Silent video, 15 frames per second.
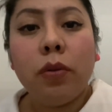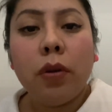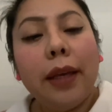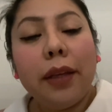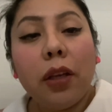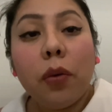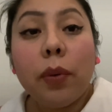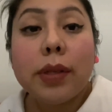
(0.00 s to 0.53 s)
Thank
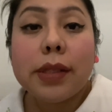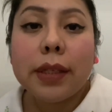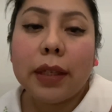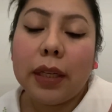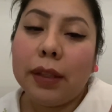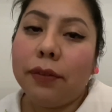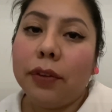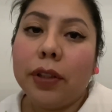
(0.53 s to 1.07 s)
you once
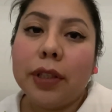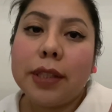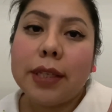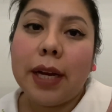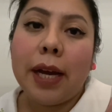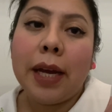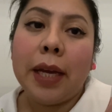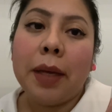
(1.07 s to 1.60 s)
again for your
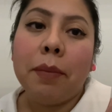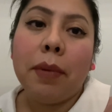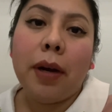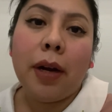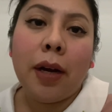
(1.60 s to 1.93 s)
time.